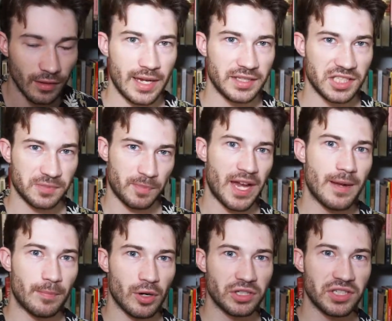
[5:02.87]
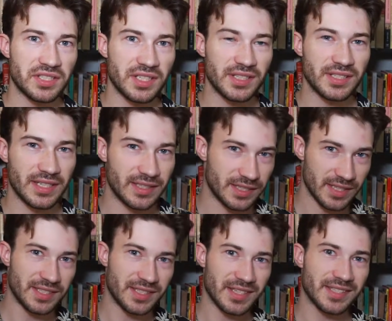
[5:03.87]
And despite Burgess's
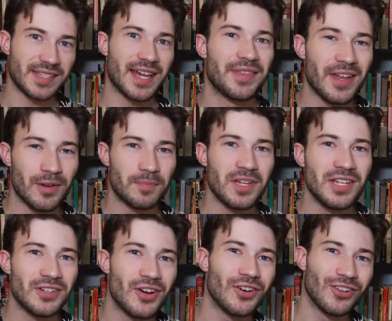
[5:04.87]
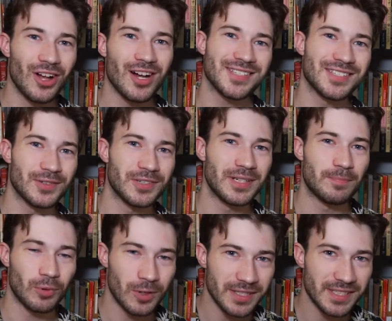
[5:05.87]
insistence that there be no glossary
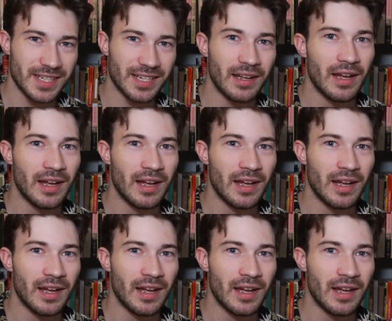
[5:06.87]
printed,